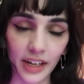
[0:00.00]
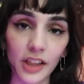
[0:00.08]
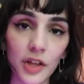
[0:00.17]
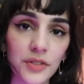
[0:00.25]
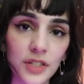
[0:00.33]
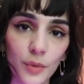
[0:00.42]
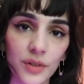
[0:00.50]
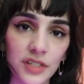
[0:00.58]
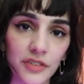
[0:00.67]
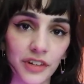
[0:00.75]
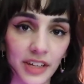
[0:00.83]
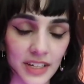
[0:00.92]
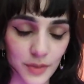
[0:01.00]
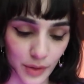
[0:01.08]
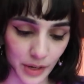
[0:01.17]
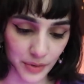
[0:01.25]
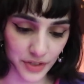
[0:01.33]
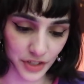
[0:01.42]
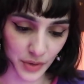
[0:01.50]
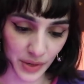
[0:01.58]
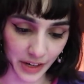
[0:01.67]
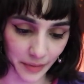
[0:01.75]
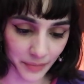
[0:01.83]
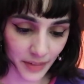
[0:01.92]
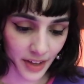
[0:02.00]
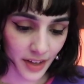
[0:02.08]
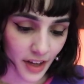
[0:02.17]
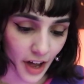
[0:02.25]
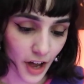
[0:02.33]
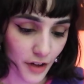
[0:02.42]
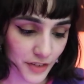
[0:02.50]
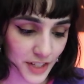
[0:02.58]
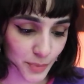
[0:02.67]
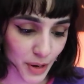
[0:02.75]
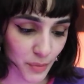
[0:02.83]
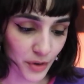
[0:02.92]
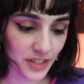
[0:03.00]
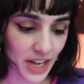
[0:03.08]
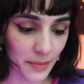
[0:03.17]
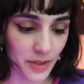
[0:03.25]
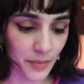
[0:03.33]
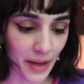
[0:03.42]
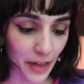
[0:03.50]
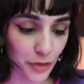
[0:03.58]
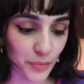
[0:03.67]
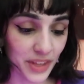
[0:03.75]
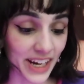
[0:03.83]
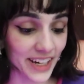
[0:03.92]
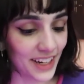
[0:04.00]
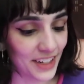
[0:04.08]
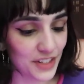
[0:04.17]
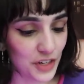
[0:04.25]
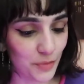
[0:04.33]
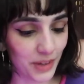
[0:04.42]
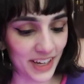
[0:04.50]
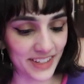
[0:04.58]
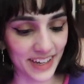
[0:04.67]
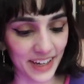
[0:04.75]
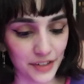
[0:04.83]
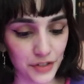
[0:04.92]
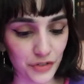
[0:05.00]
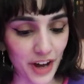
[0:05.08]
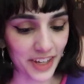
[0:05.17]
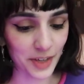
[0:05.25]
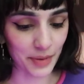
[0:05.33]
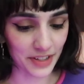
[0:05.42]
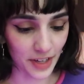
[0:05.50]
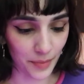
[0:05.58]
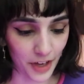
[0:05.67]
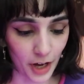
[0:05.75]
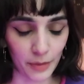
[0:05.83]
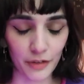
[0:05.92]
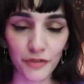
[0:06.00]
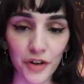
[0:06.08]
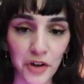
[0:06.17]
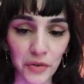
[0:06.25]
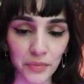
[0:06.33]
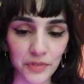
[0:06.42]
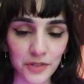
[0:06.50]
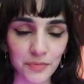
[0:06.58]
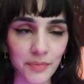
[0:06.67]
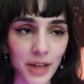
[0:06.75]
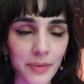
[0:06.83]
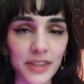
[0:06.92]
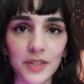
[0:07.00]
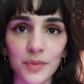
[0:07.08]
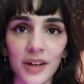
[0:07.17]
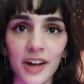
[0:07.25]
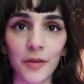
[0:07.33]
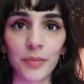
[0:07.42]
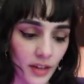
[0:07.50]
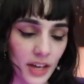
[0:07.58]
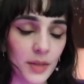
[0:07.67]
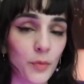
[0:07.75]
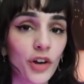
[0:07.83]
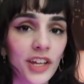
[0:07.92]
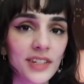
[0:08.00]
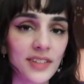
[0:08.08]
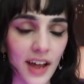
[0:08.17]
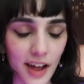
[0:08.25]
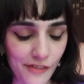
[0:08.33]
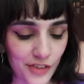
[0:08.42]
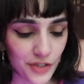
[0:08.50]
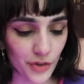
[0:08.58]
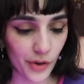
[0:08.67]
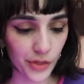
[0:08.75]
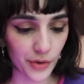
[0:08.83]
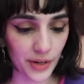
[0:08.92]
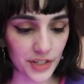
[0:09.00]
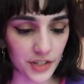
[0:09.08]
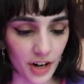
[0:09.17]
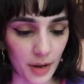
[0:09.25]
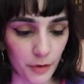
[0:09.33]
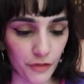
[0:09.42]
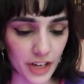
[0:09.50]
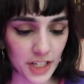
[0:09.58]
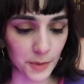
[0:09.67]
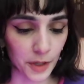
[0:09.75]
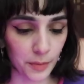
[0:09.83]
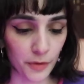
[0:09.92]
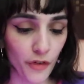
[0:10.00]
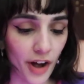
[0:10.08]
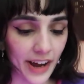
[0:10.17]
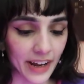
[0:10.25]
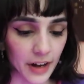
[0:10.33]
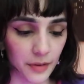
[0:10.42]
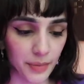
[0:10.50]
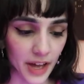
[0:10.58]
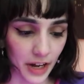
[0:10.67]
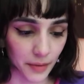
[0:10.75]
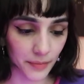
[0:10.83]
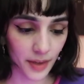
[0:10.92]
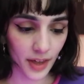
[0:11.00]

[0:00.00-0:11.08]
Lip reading: I closed it once I realized what I was doing. I often spend more time in the bathroom than I need to because I get distracted by something on my phone, so maybe this will help. In the mornings, I often scroll through Instagram or Facebook before I get out of bed.